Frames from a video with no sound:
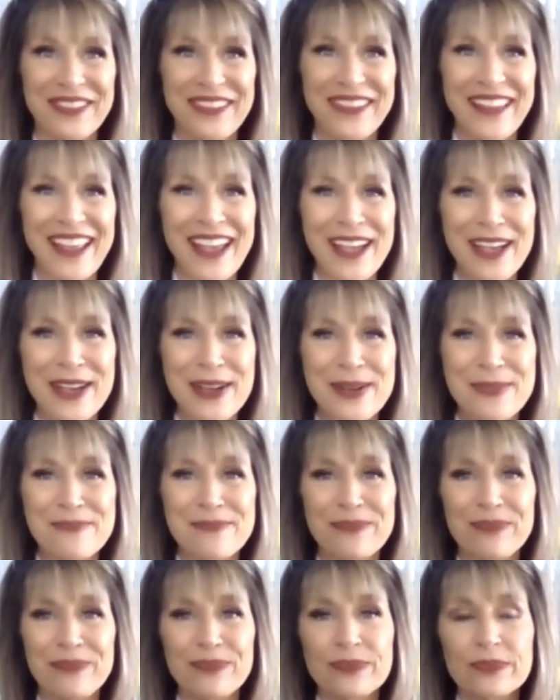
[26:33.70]

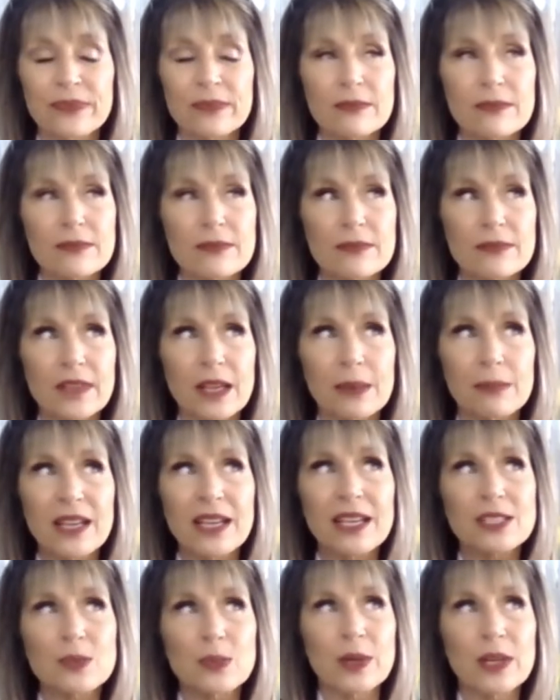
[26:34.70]
um,
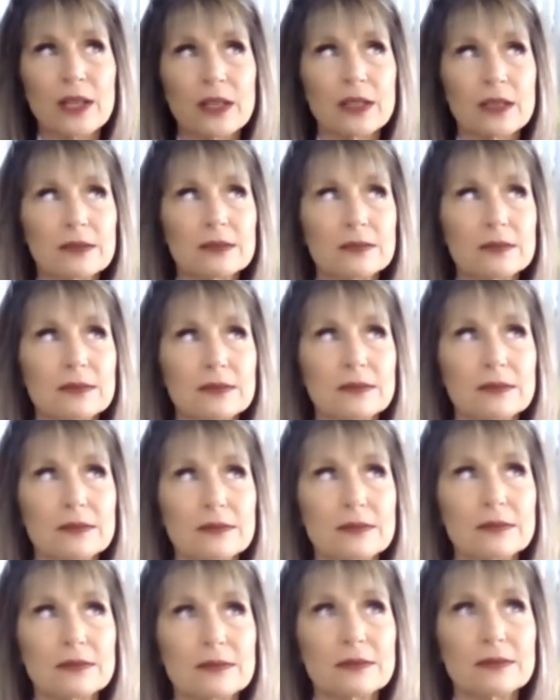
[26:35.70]
because we're,
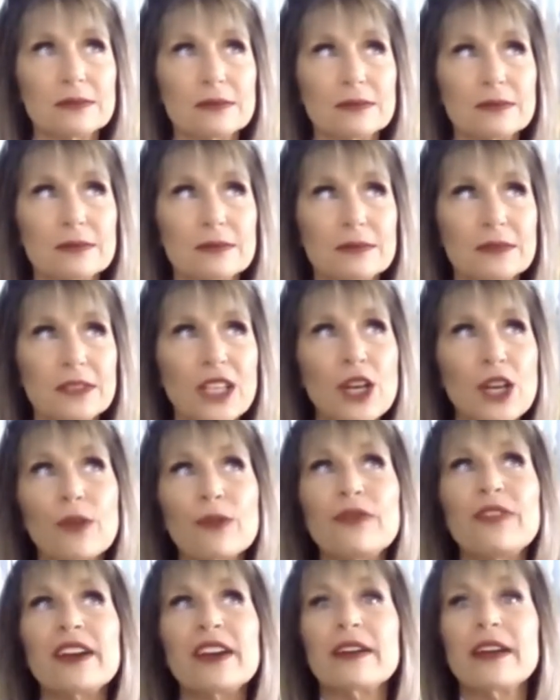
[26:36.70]
you know,
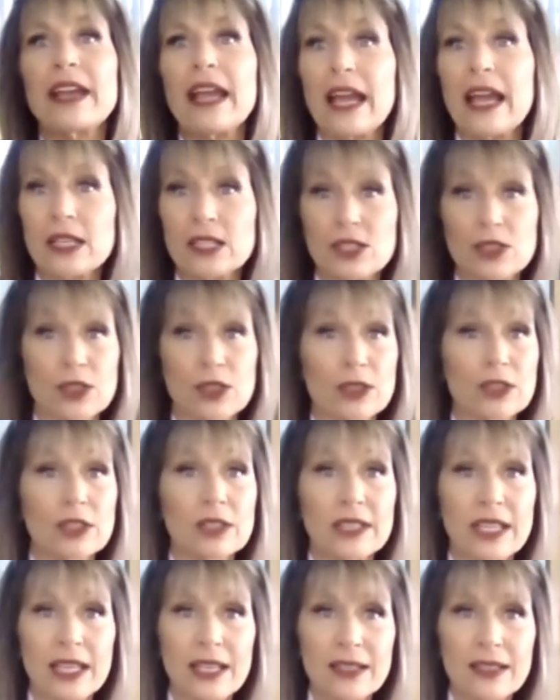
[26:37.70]
very
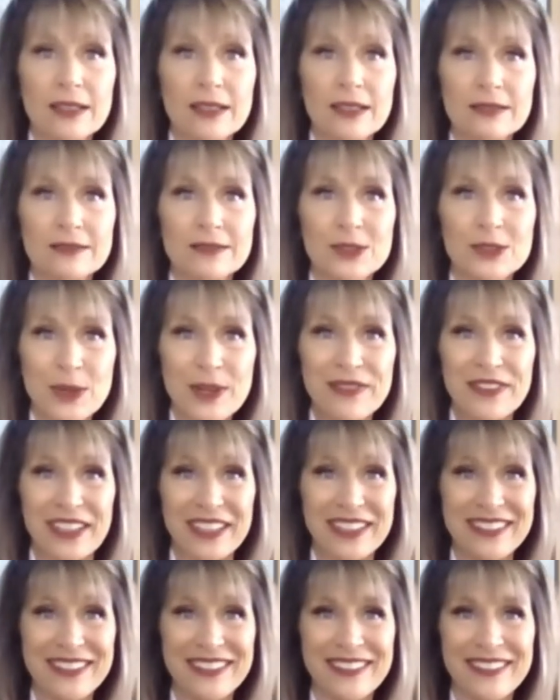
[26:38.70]
externally
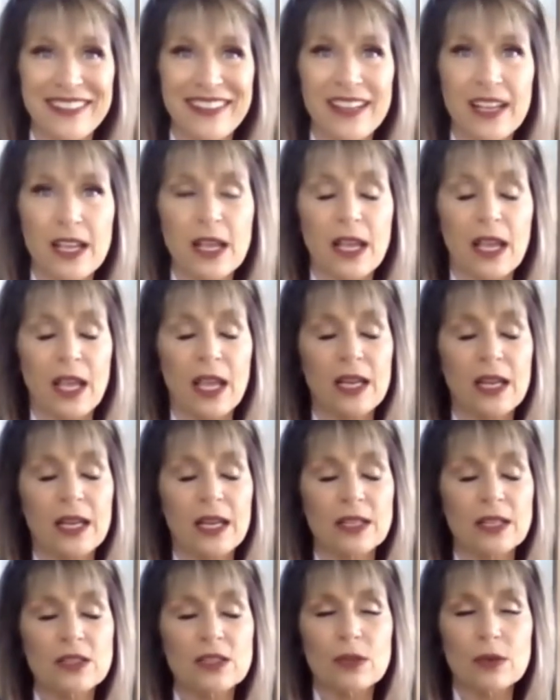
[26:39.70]
driven. And,
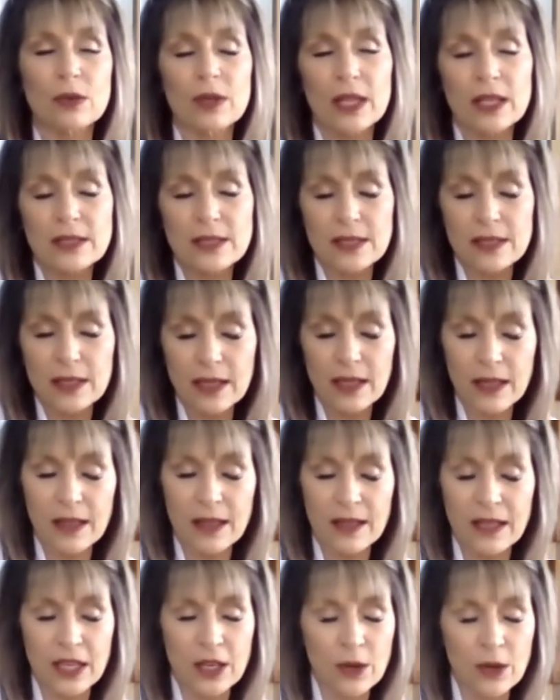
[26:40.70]
and so it's,
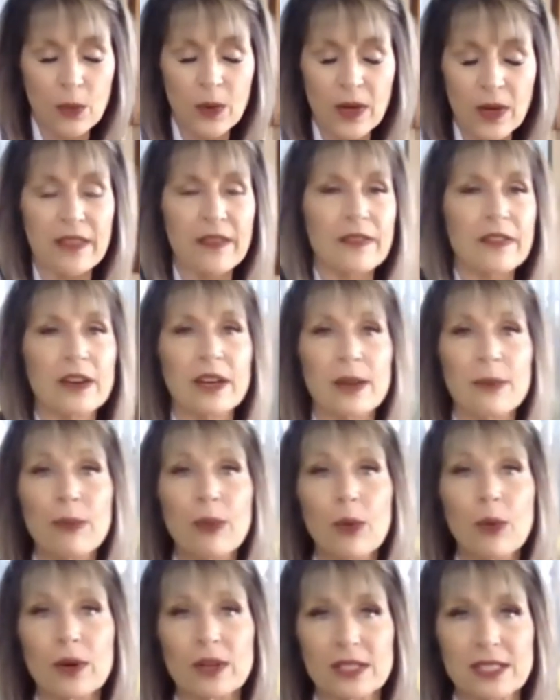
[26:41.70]
you know, one of the very
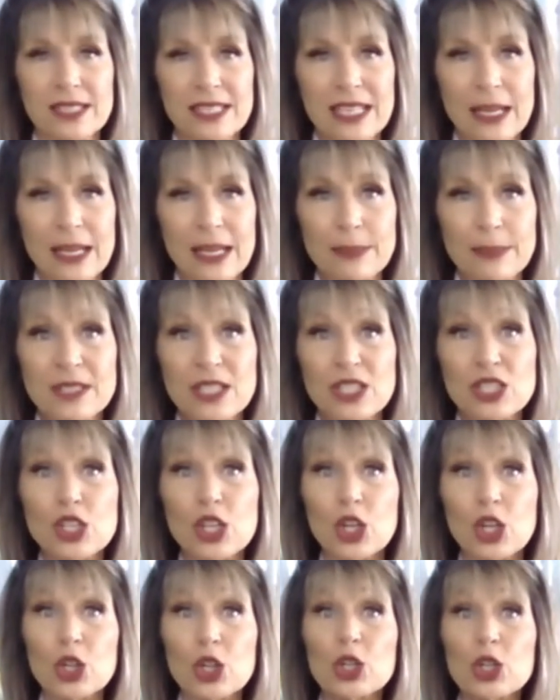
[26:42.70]
important steps is
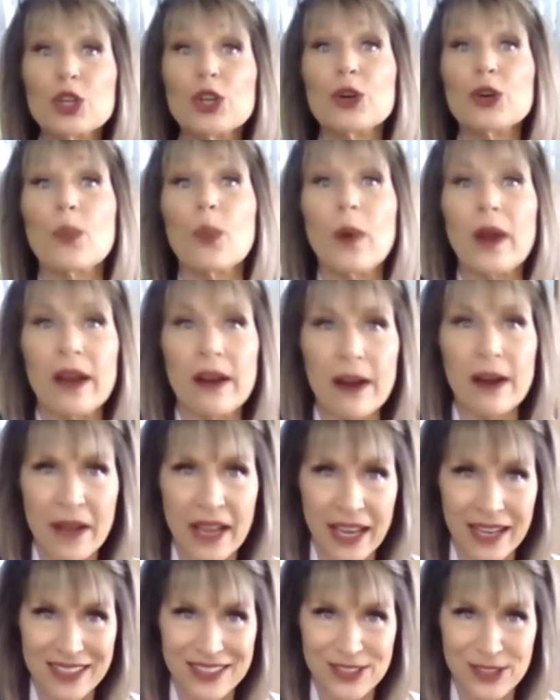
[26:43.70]
to learn where am I
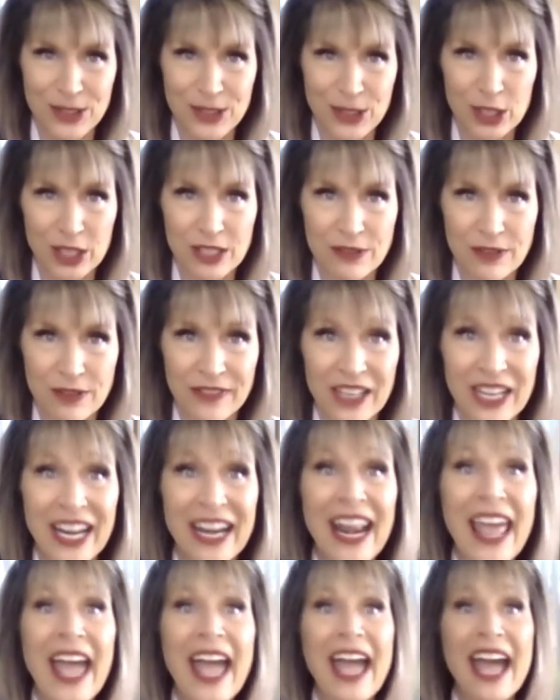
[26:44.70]
externally driven and
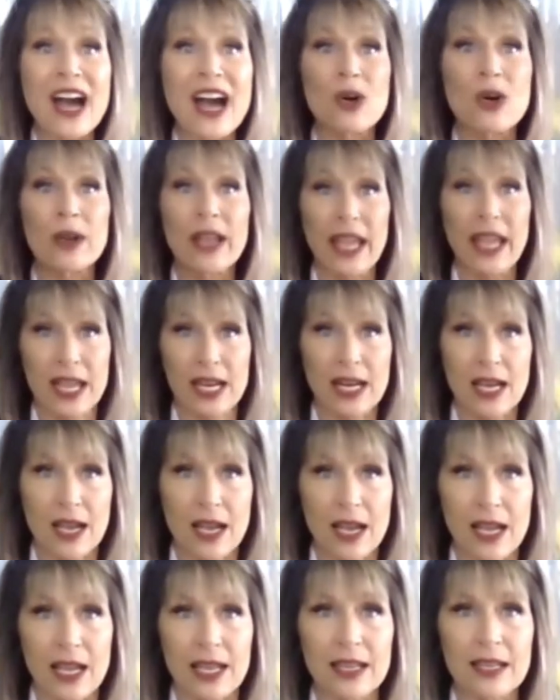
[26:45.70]
how can
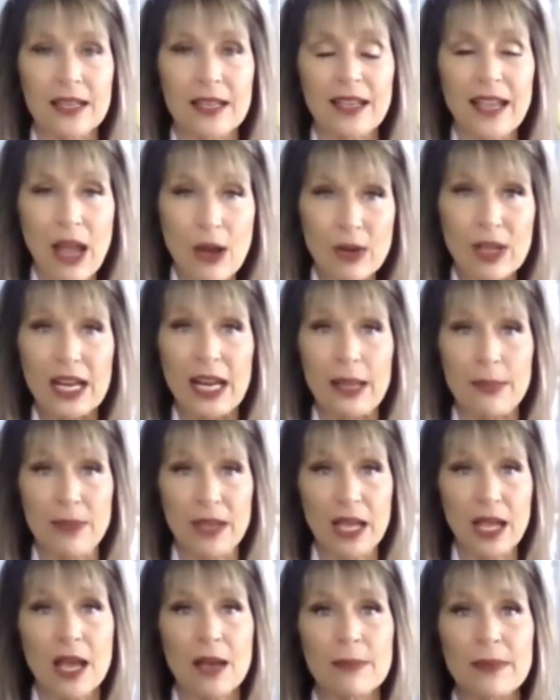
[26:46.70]
I, how can I
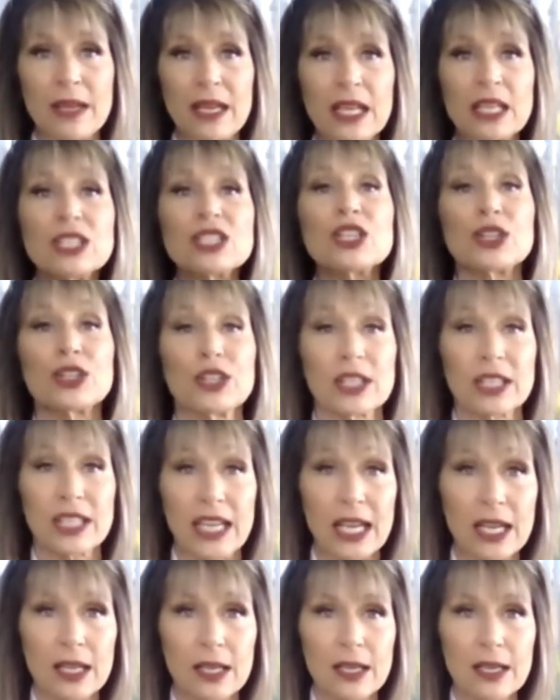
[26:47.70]
become
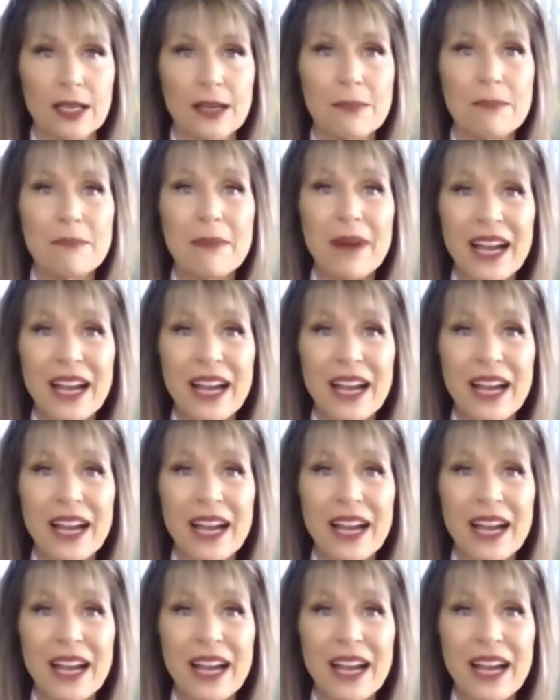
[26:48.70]
internally mm-hmm.